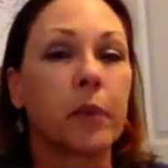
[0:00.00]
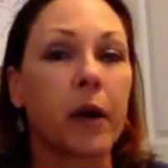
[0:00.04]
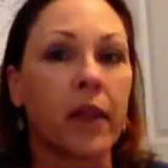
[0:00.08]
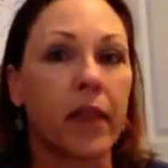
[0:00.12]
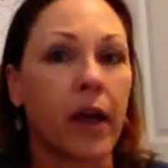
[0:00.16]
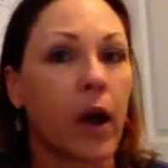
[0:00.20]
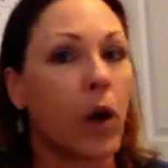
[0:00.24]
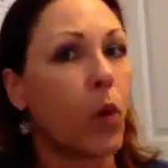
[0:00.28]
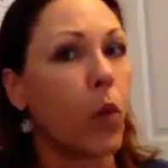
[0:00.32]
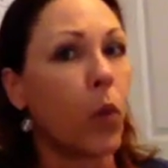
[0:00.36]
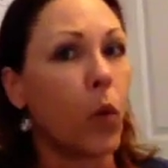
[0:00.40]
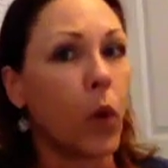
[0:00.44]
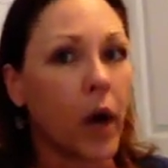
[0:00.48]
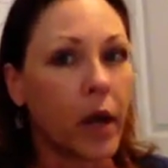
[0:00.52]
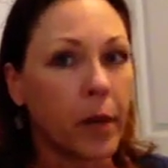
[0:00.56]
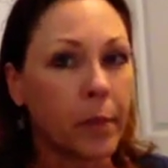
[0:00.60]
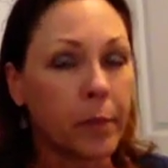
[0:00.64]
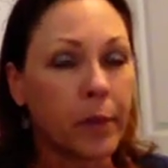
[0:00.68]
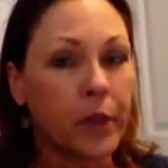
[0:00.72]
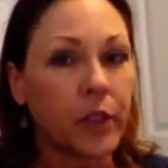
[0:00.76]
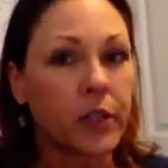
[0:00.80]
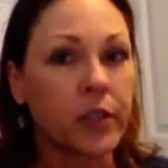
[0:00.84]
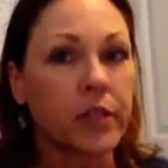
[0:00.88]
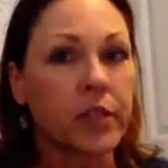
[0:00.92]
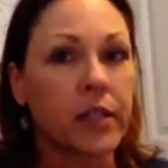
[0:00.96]
by that one
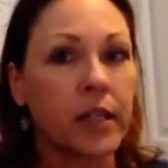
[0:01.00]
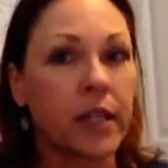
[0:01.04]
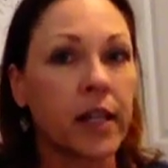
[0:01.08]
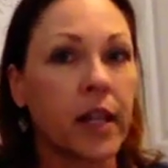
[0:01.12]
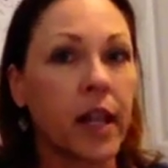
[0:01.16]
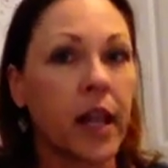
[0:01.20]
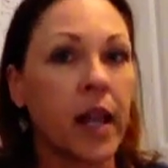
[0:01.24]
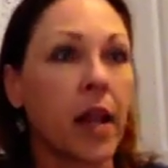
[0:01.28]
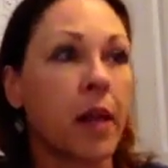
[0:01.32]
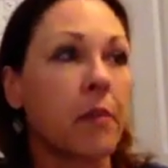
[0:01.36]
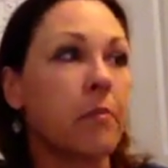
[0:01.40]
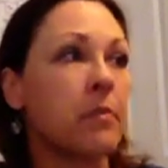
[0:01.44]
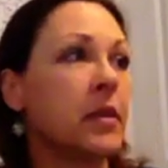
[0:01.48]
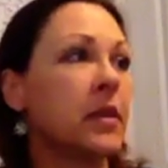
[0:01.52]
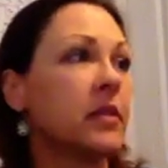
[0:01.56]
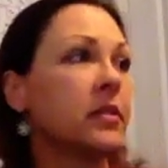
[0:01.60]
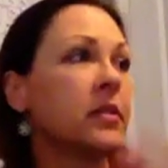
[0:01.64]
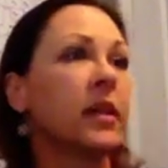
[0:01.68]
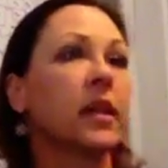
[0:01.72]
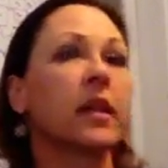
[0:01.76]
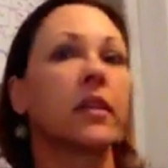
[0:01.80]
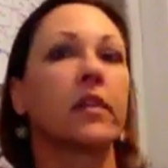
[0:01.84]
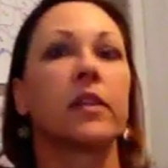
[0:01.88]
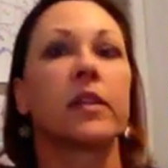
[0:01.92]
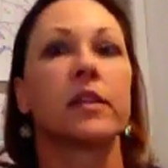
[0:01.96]
person and I'm
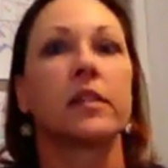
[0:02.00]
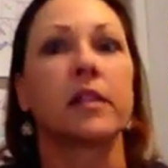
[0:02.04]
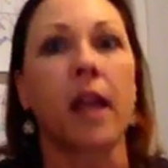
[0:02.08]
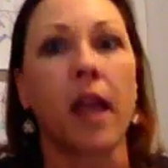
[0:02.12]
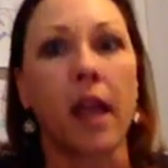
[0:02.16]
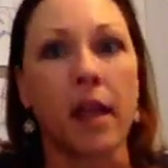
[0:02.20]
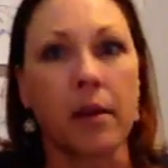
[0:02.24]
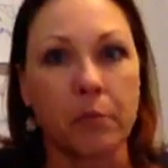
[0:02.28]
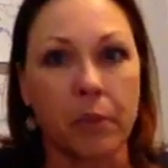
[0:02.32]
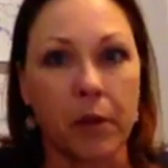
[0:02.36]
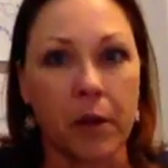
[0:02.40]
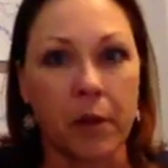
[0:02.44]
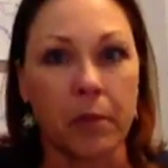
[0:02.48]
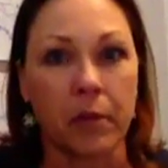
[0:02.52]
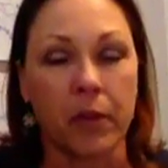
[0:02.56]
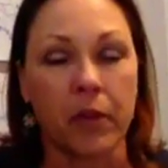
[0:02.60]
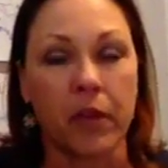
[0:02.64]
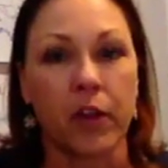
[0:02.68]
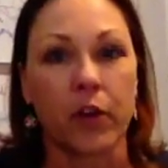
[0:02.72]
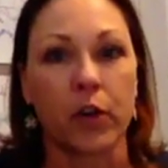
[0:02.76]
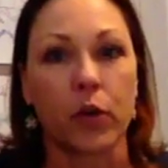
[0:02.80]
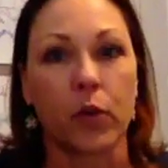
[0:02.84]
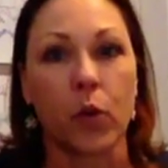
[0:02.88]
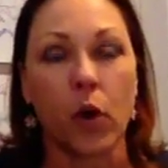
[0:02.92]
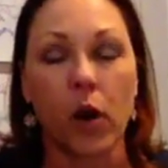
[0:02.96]
missing the 10 people
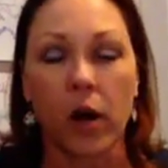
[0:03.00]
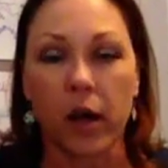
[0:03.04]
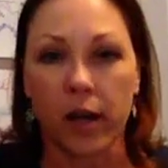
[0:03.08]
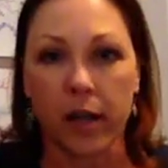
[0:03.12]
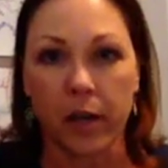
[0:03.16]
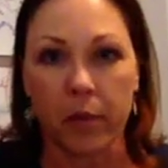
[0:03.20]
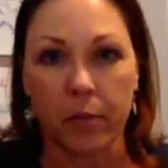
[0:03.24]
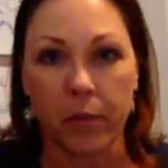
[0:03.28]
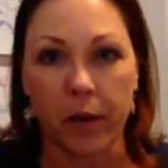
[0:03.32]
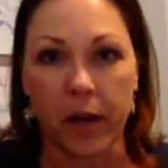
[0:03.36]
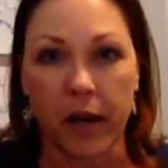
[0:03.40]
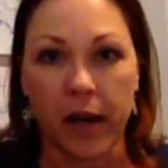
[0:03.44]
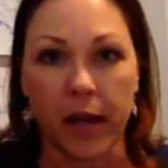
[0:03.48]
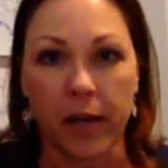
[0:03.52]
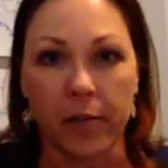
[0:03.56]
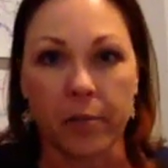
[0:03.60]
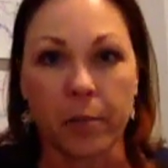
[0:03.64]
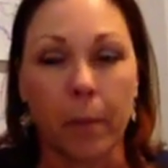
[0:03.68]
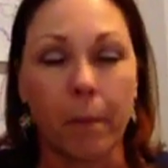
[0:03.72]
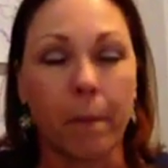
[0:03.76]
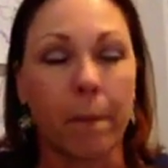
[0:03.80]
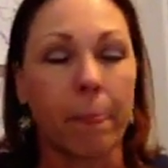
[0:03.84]
that are walking by.